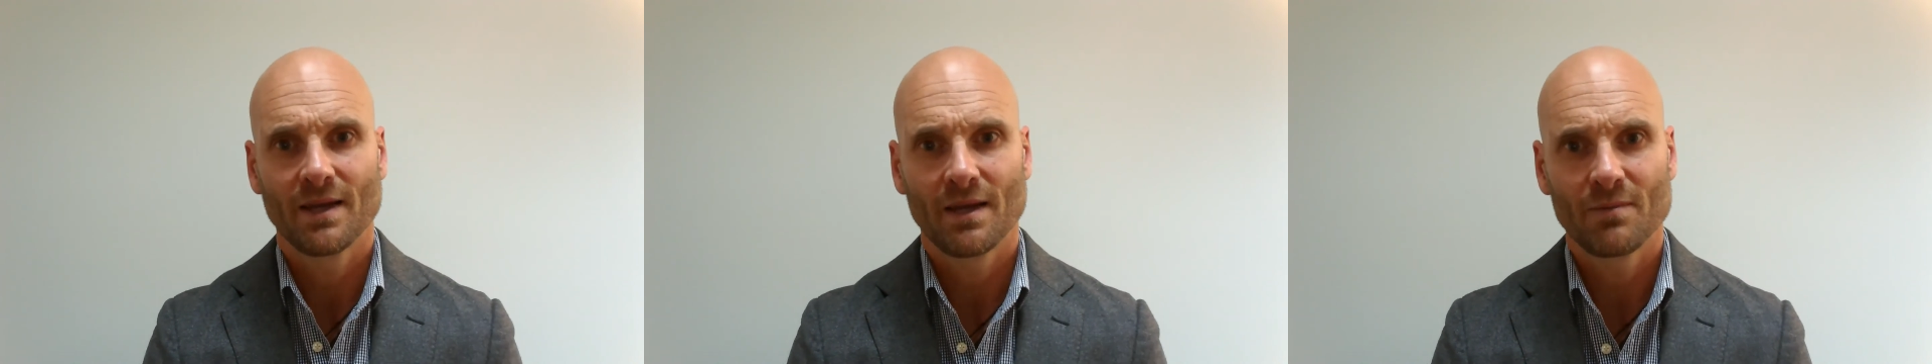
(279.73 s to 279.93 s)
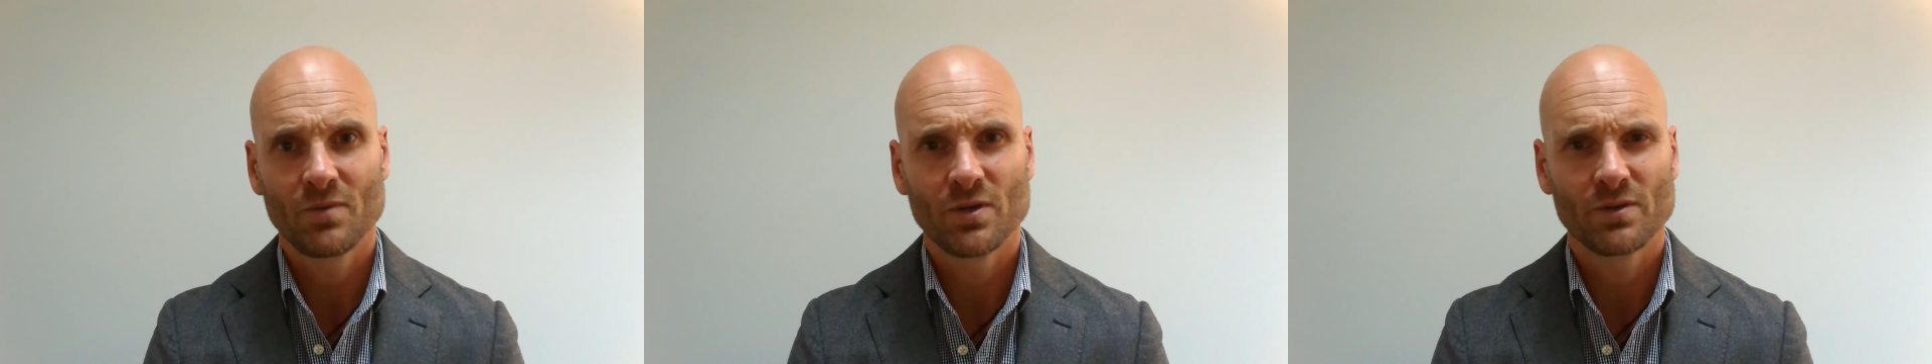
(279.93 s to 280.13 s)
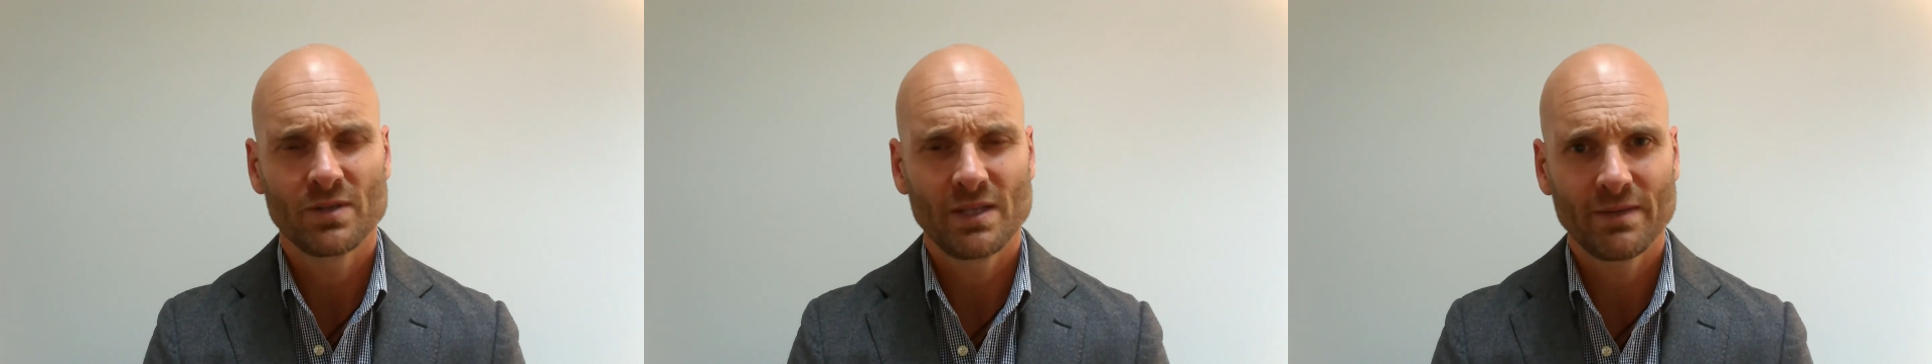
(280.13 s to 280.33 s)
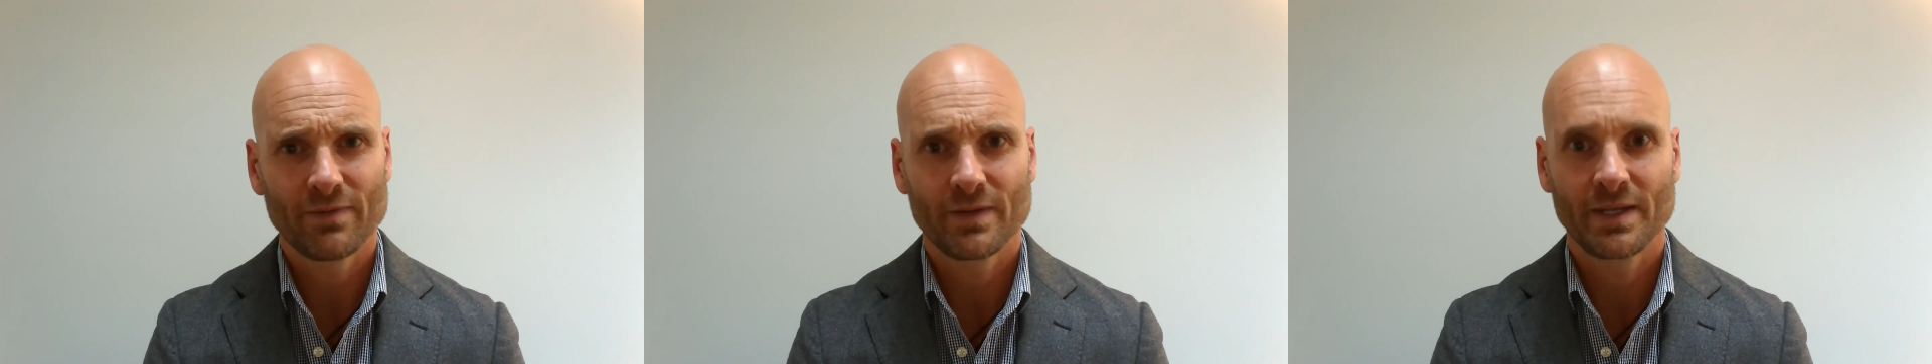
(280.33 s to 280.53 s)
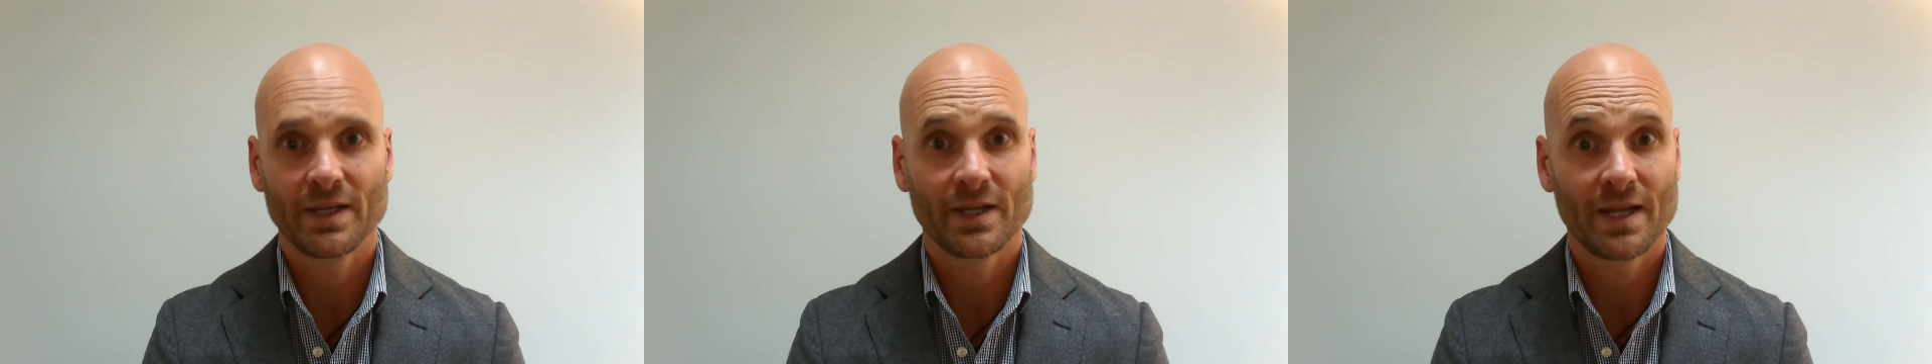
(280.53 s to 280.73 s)
you're
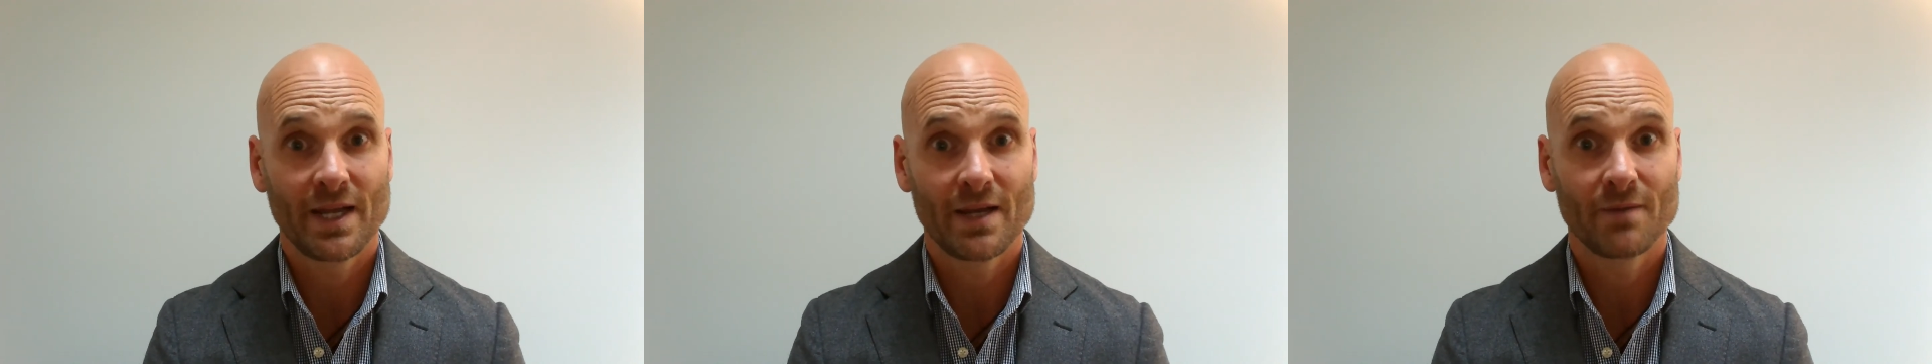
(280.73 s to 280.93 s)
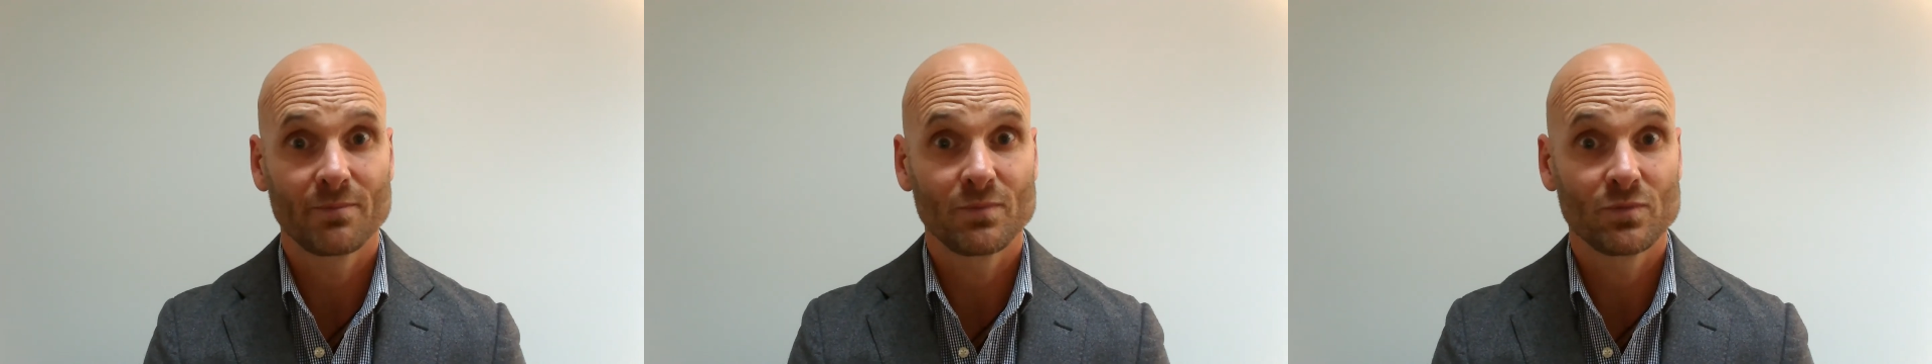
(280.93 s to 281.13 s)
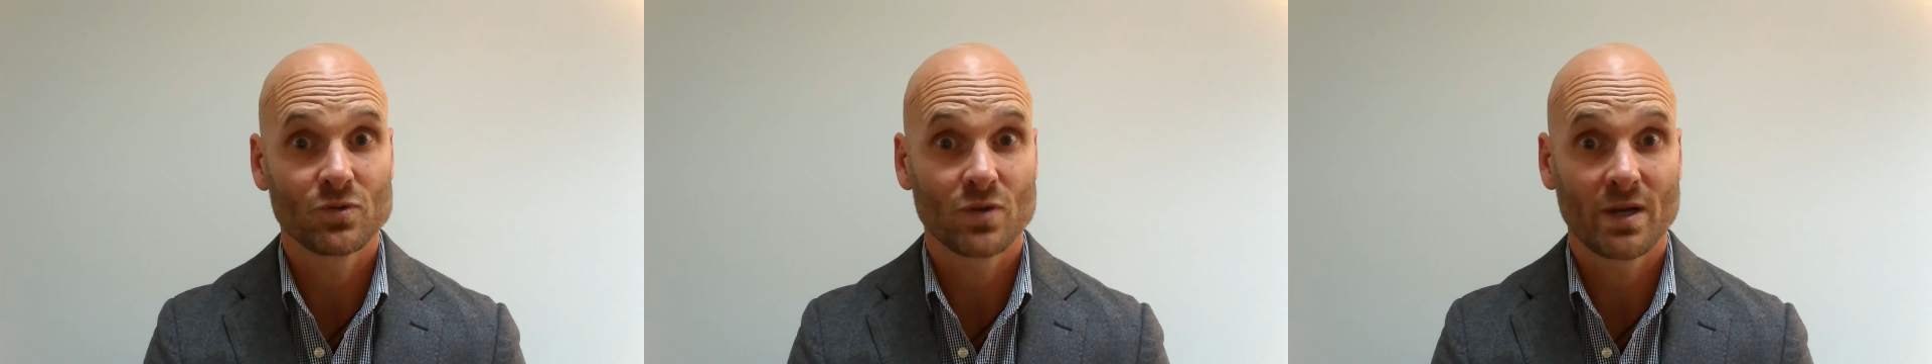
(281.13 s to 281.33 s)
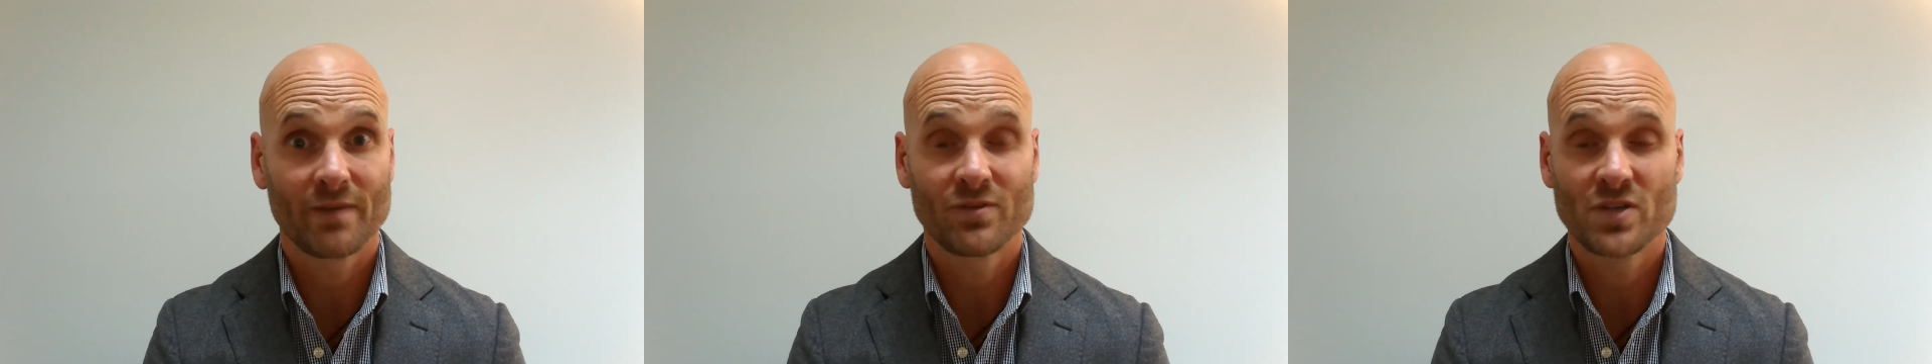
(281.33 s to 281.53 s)
definitely going to help drive